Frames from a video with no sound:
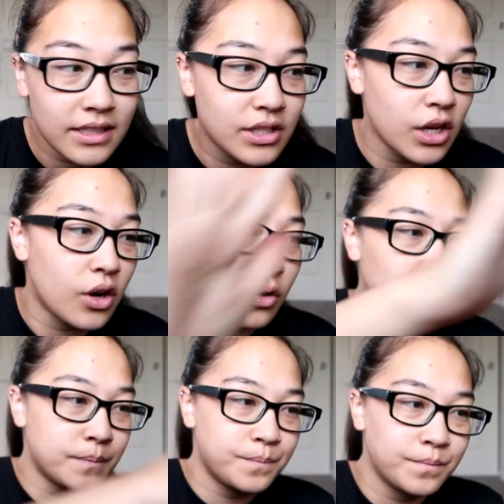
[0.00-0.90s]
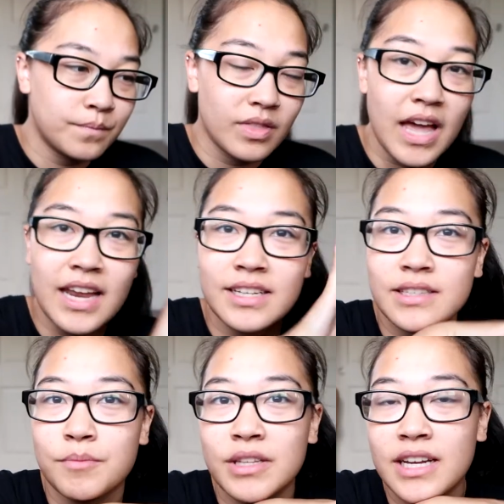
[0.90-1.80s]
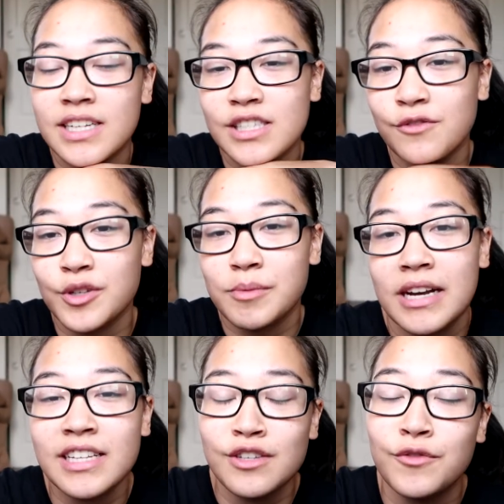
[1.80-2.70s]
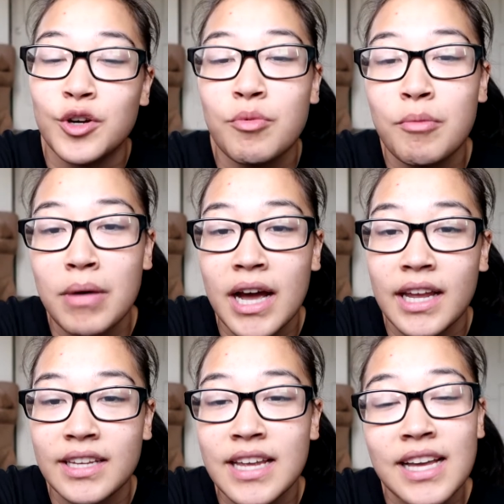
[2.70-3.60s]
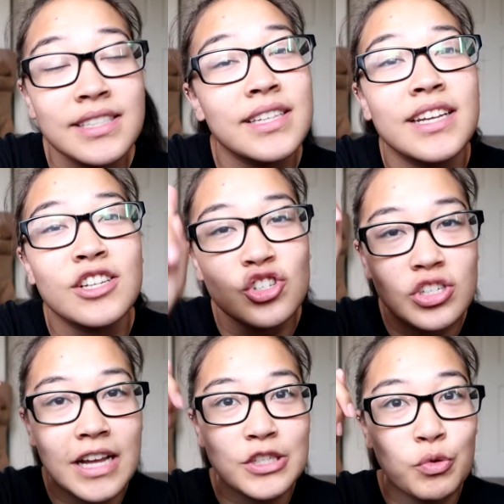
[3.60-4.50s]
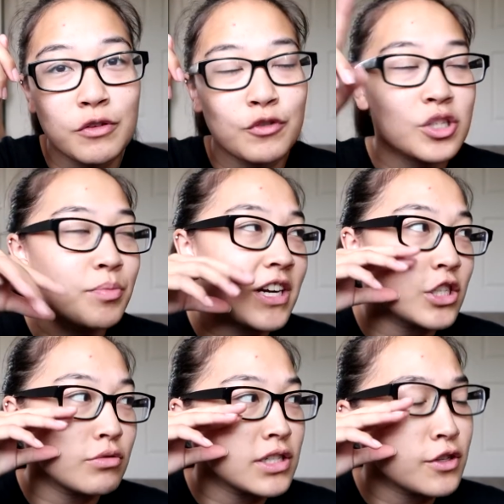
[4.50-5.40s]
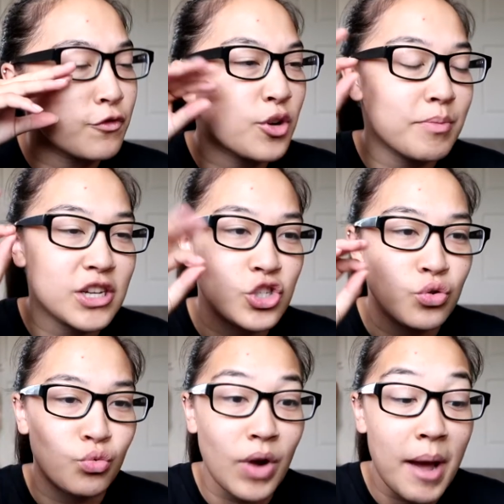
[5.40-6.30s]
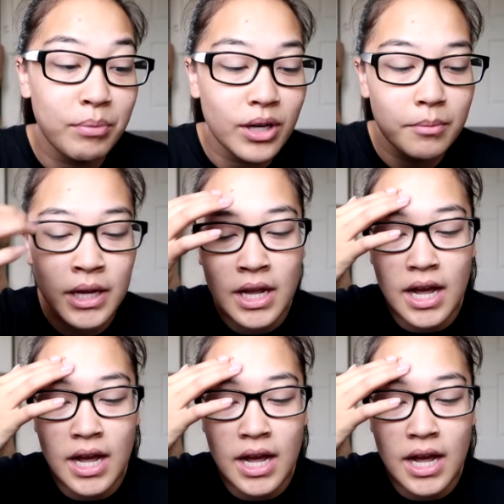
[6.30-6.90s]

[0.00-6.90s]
So that is something I need to film. I need to film my, yes, it is July 21st, but I do need to film my June wrap up.